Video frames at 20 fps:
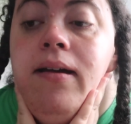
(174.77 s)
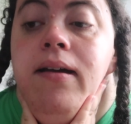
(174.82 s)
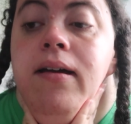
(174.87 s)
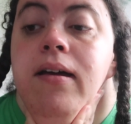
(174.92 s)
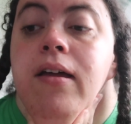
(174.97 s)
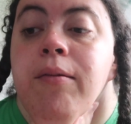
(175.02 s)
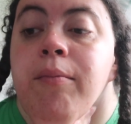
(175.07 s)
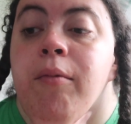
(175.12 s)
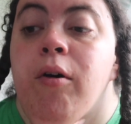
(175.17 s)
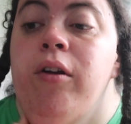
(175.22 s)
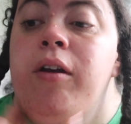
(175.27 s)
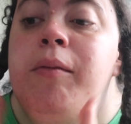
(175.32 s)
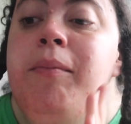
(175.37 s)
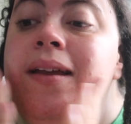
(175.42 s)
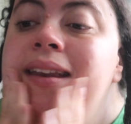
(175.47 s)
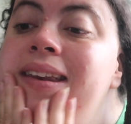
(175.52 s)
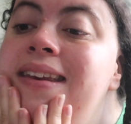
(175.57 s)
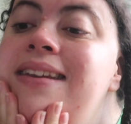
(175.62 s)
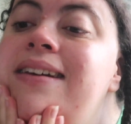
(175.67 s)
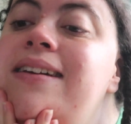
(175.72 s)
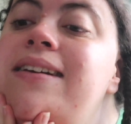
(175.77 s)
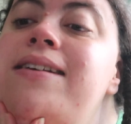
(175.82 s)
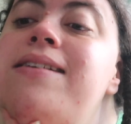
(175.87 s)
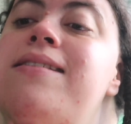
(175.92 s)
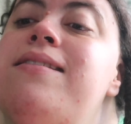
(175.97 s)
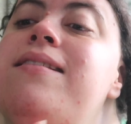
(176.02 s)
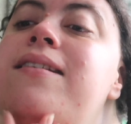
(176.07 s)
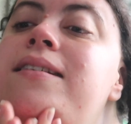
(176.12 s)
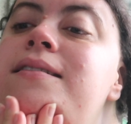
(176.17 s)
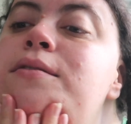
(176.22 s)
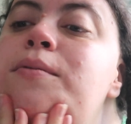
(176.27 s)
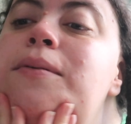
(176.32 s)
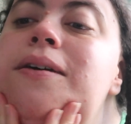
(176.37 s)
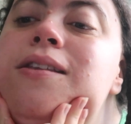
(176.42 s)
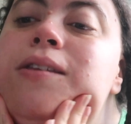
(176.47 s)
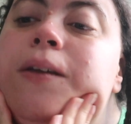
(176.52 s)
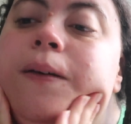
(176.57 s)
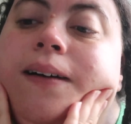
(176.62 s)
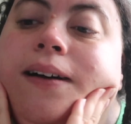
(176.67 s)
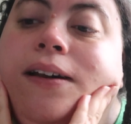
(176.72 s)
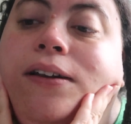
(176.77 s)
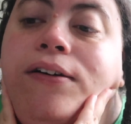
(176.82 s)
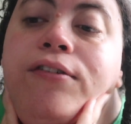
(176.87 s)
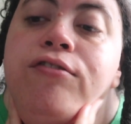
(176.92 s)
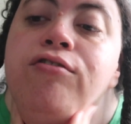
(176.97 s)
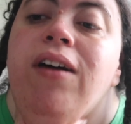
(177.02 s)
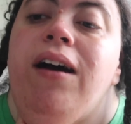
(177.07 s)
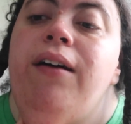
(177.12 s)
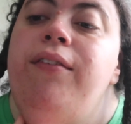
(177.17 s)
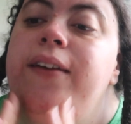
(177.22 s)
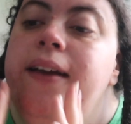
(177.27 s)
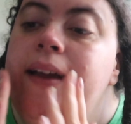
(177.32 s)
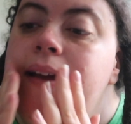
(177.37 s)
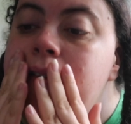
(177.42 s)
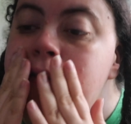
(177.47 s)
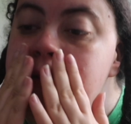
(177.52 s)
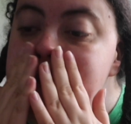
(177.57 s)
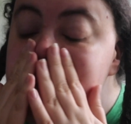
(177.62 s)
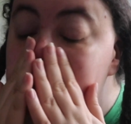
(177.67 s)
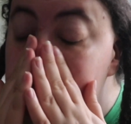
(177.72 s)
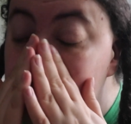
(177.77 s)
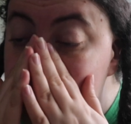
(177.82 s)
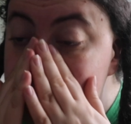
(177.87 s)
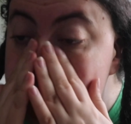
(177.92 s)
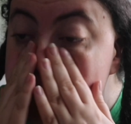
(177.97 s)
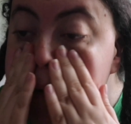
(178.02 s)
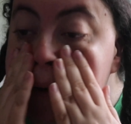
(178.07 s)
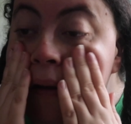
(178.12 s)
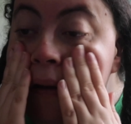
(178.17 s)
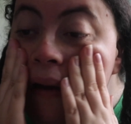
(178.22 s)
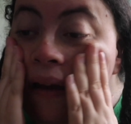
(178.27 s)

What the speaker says: I'm on a Monday, so that's why there's quite a lot of traffic outside,